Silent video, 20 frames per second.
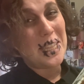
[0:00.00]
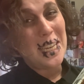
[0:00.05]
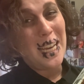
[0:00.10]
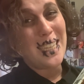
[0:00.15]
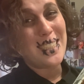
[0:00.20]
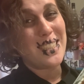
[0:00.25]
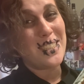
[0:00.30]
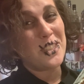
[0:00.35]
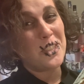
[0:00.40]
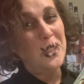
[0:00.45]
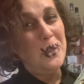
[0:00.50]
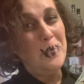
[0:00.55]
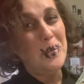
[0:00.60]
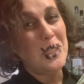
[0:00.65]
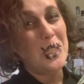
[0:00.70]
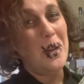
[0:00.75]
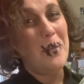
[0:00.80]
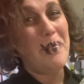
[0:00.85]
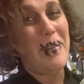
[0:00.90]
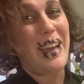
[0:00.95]
has his
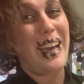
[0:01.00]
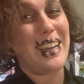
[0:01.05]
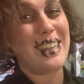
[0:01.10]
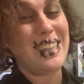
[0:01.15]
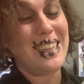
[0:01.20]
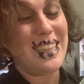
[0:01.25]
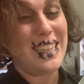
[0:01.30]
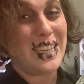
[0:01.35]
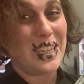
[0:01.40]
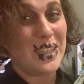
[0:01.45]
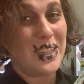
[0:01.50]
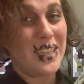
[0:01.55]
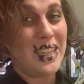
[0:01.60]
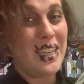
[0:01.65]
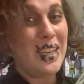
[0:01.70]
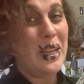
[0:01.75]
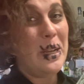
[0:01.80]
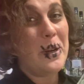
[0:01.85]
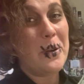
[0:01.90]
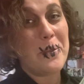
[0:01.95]
tombstone back. He can
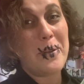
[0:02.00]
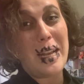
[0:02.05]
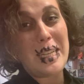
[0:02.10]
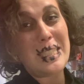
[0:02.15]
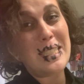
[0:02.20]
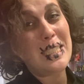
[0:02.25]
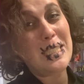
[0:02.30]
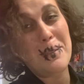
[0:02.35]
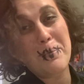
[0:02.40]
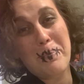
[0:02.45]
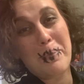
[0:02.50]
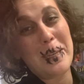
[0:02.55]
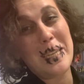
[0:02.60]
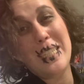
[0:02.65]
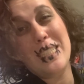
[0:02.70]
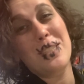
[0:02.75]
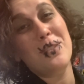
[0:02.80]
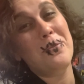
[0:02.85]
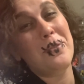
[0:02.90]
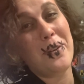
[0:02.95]
rest in
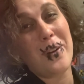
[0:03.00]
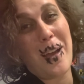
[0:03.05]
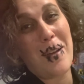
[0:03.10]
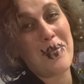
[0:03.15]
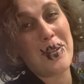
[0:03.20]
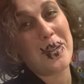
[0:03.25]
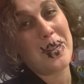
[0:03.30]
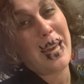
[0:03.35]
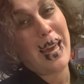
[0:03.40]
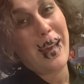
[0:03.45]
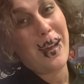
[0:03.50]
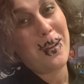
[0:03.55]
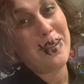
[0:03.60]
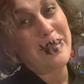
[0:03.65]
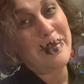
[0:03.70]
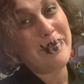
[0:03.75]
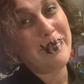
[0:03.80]
peace forever now.